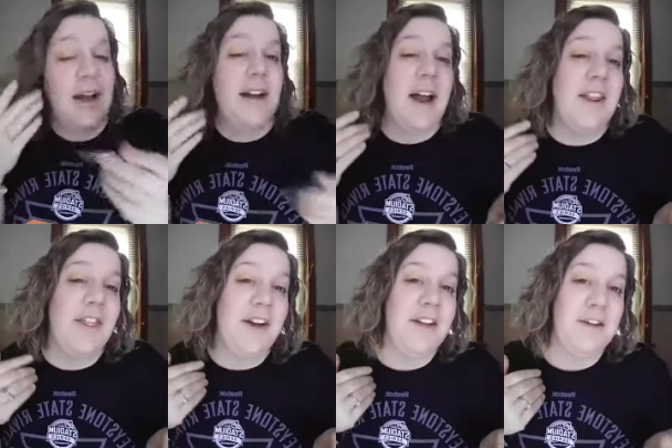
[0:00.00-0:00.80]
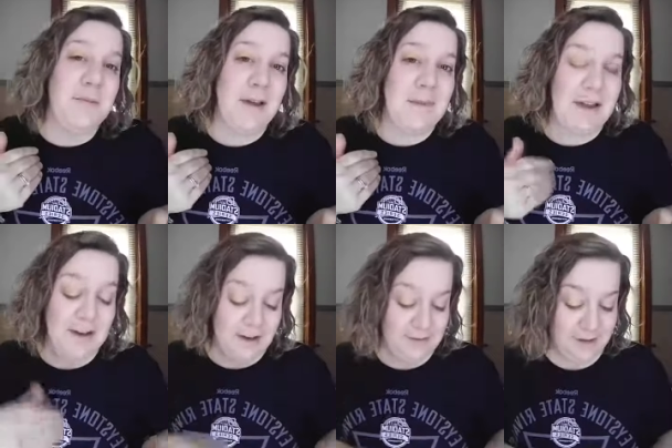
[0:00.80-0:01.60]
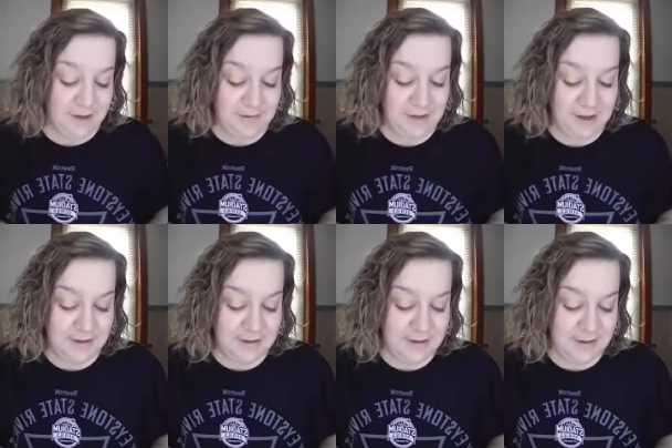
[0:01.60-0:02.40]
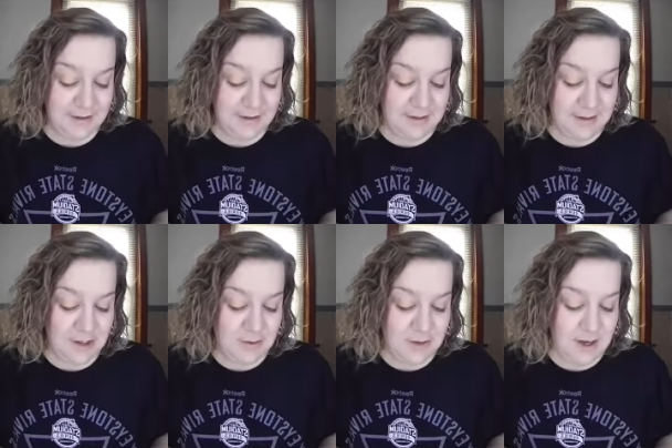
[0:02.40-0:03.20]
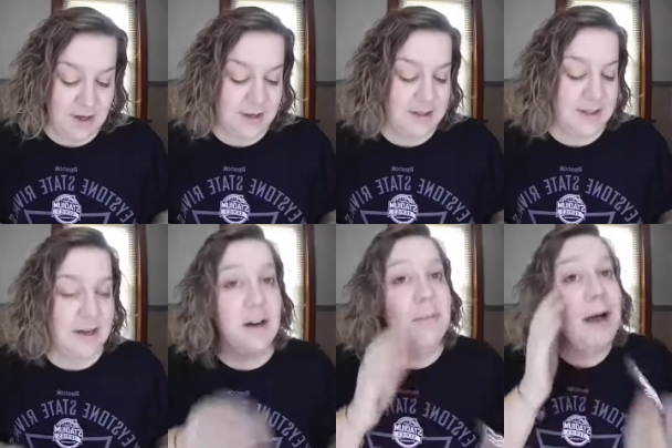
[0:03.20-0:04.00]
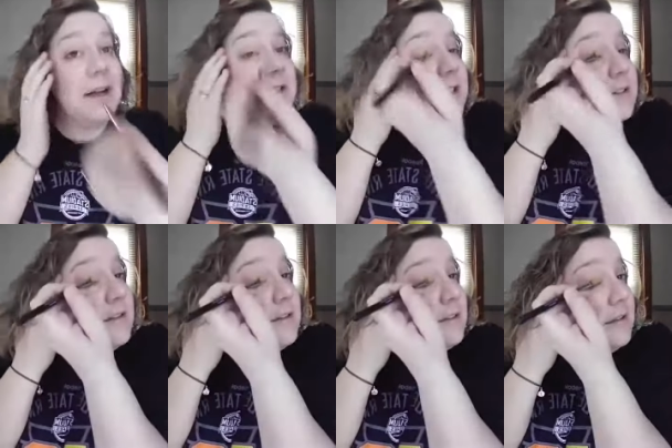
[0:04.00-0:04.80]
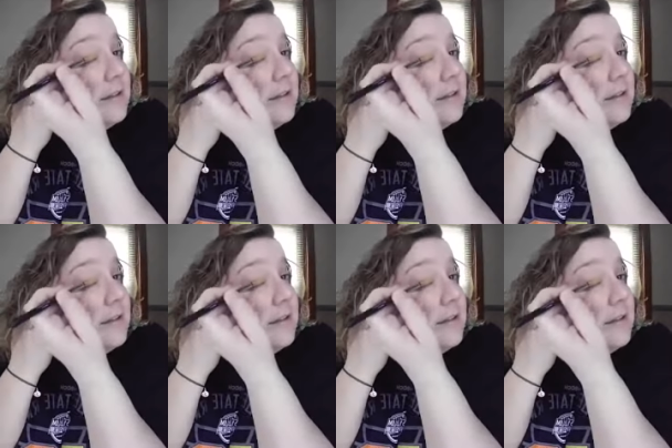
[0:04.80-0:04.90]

I kind of thought you might make it on with the flyers, because you understand our passion.